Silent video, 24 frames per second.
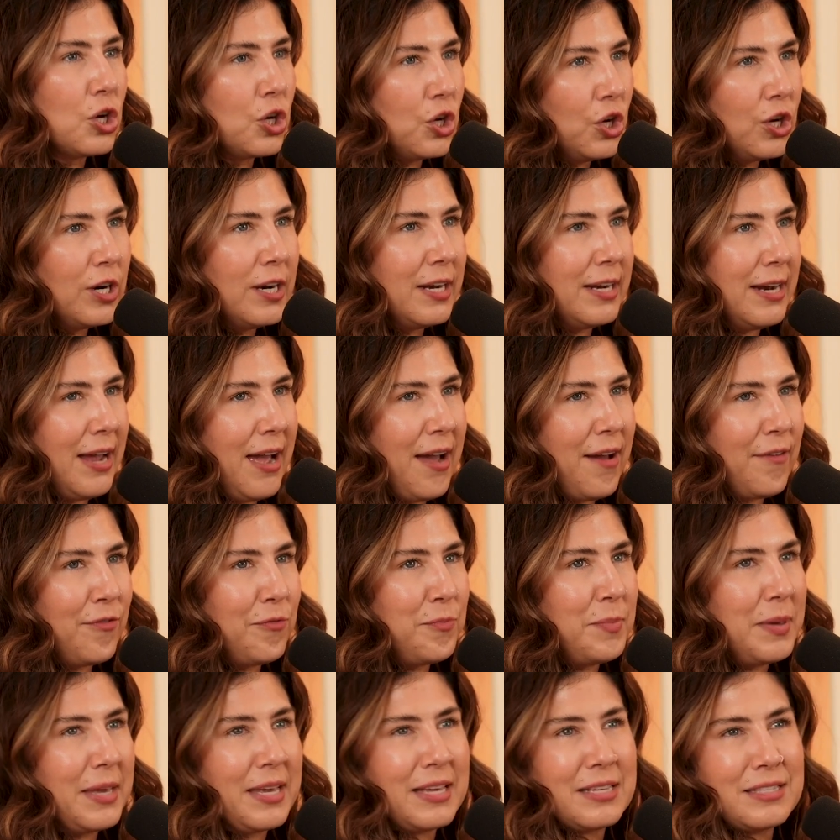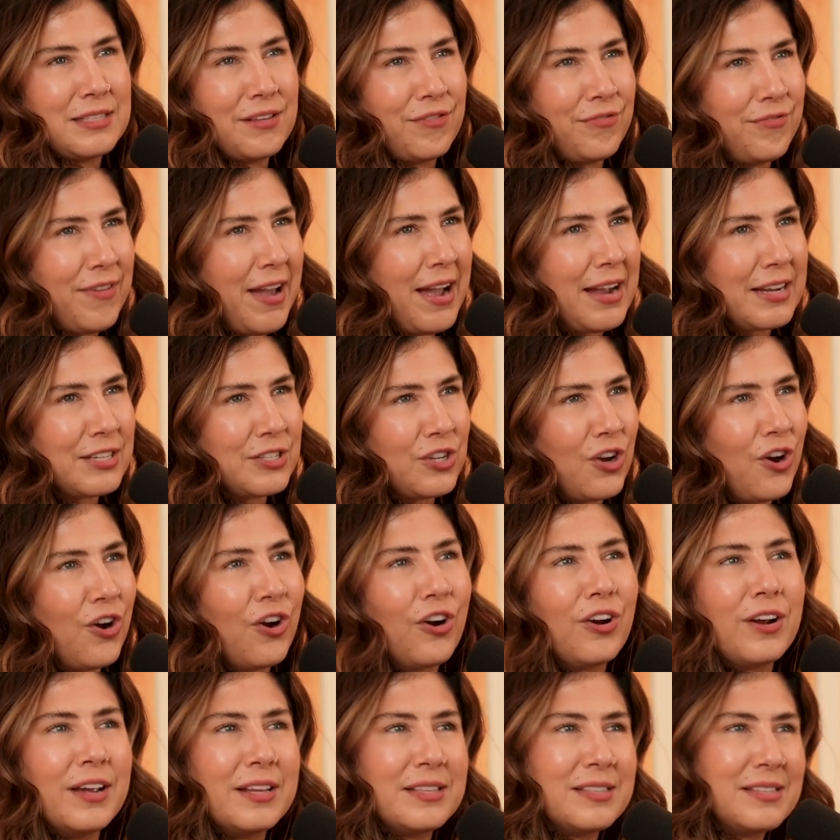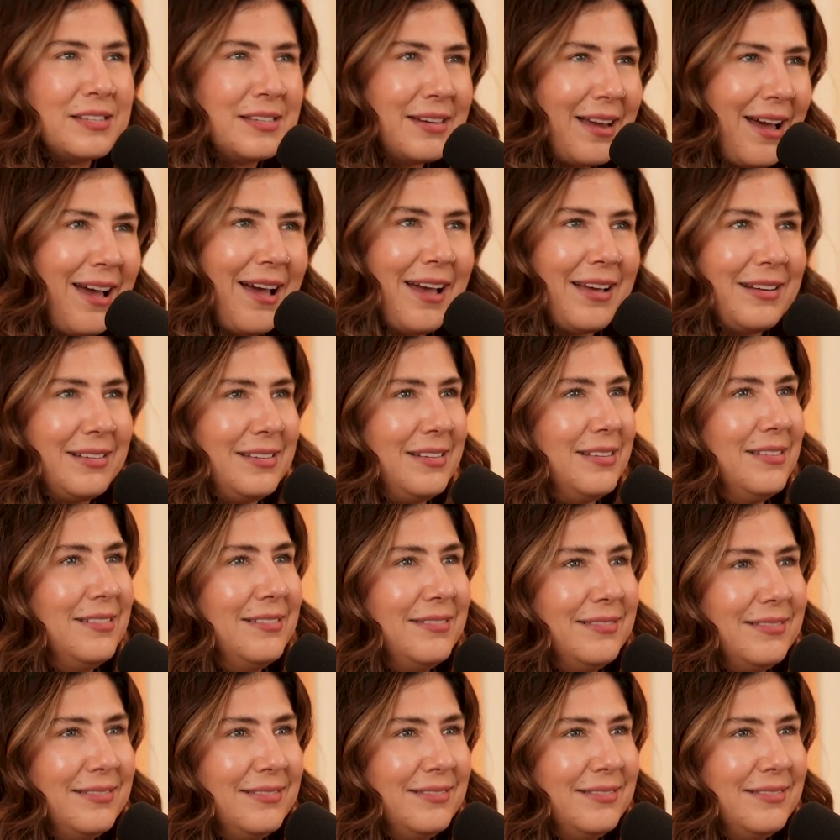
good enough because the facts are it's not.